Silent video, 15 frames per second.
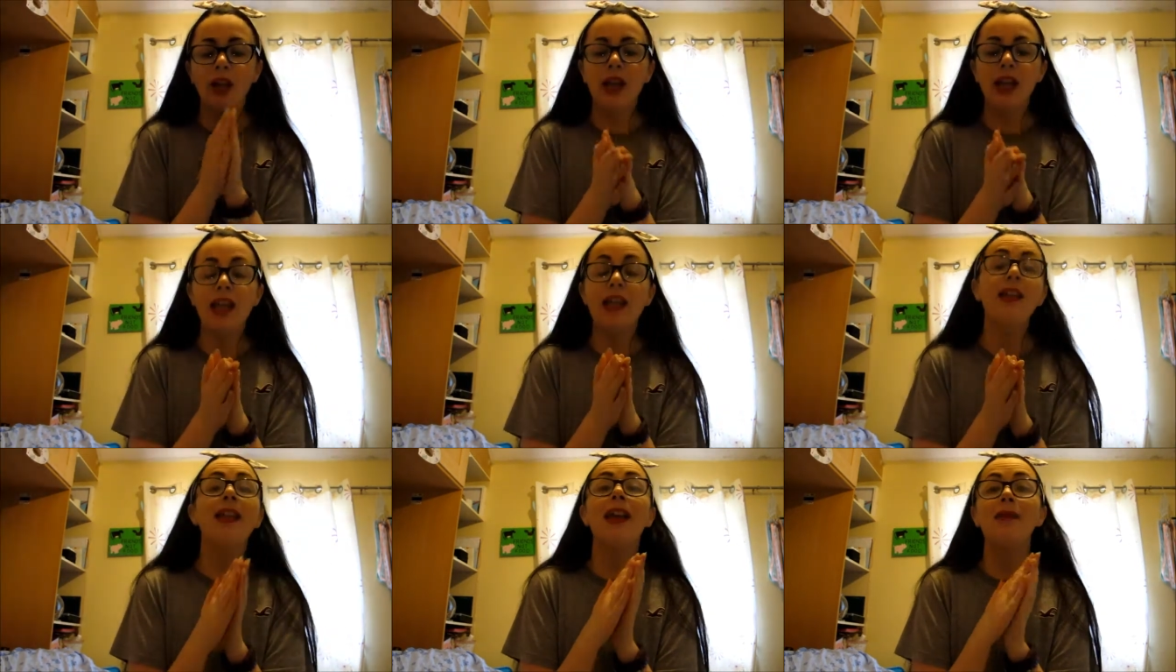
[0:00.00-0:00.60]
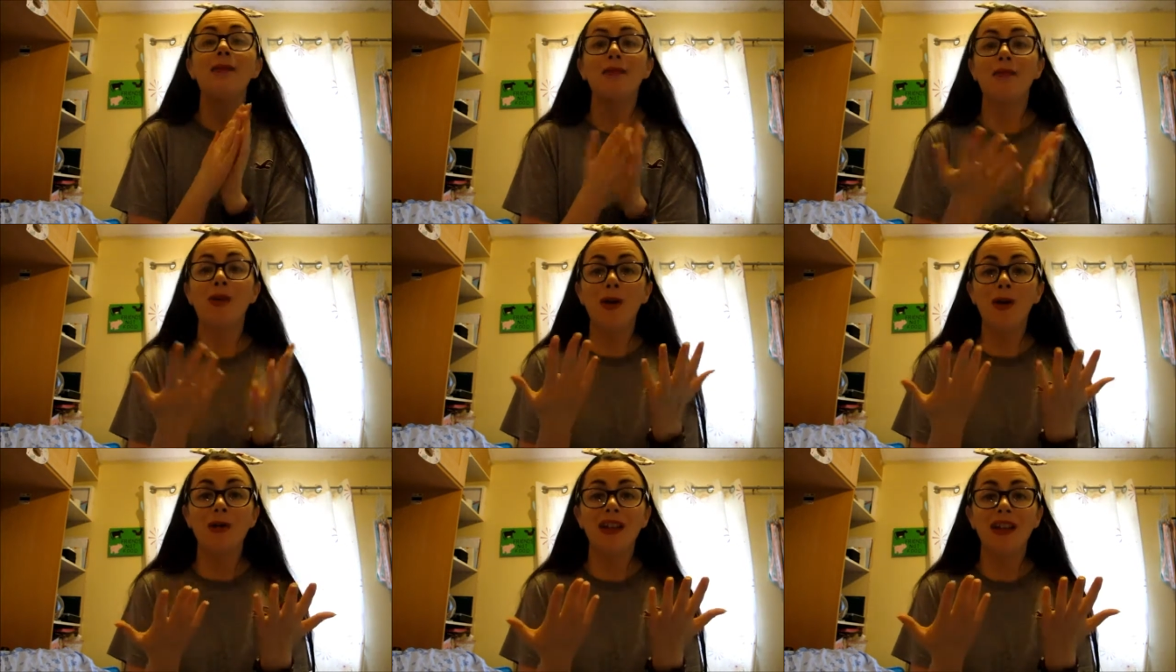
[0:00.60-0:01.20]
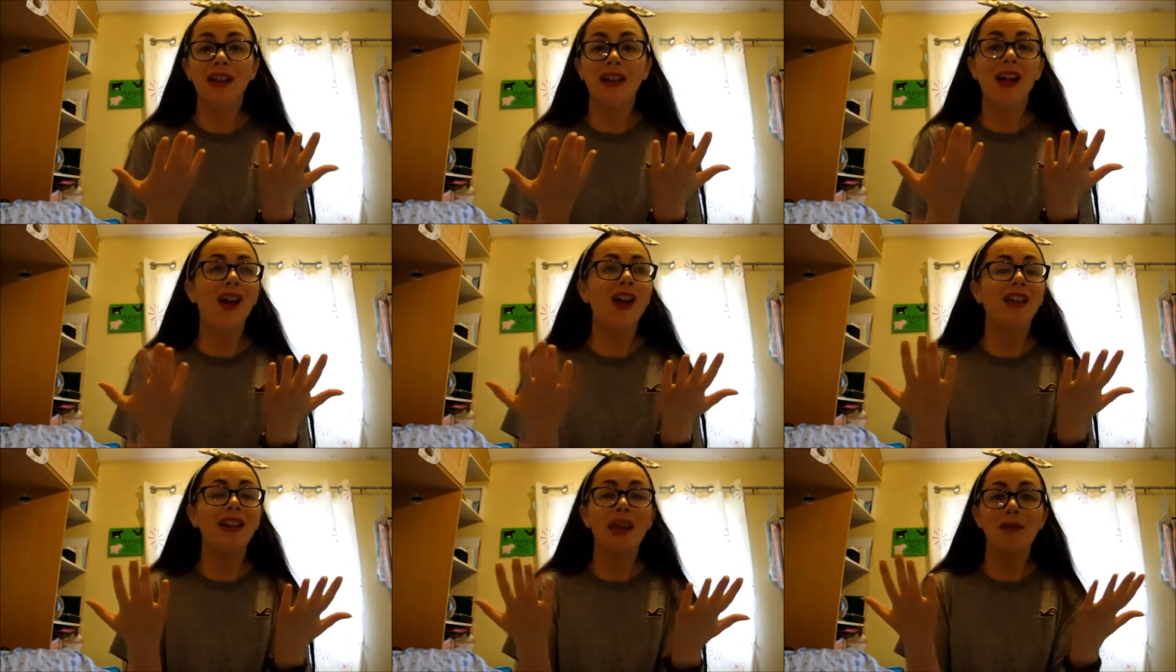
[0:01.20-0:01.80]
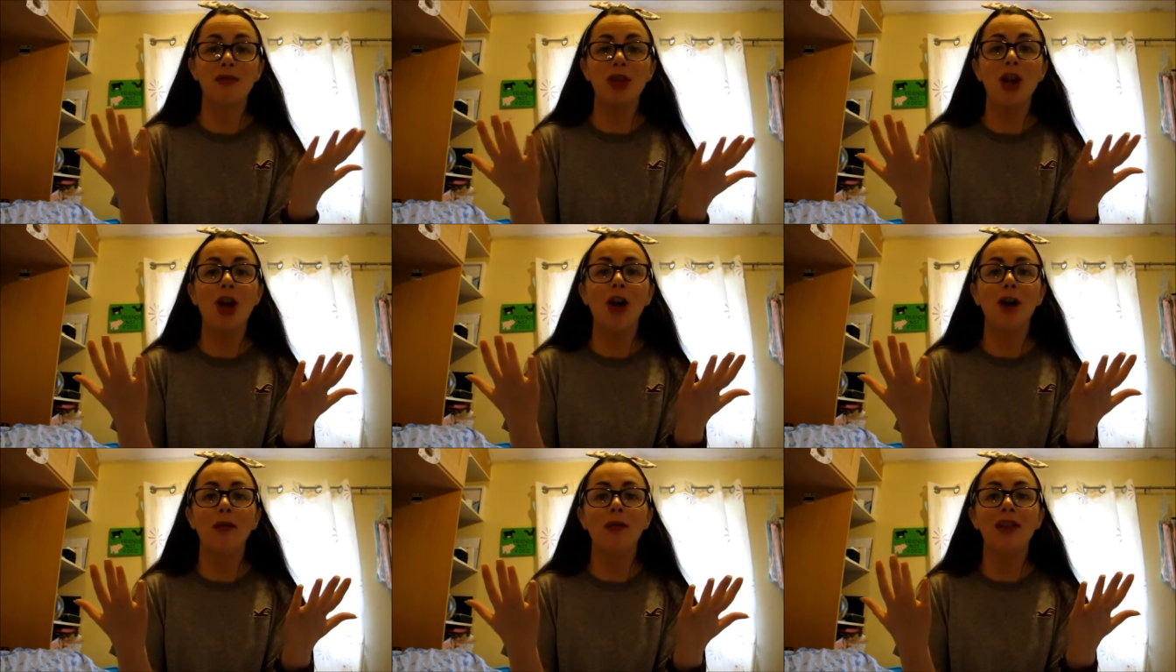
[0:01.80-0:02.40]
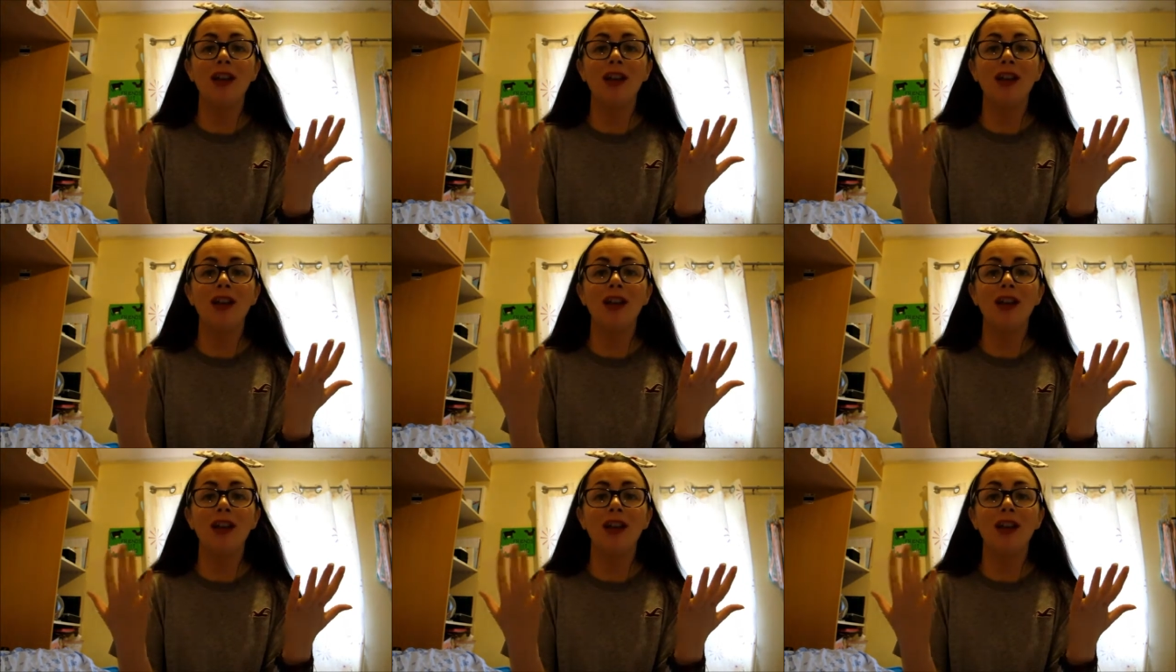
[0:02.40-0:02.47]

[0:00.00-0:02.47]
in them both, all them jobs,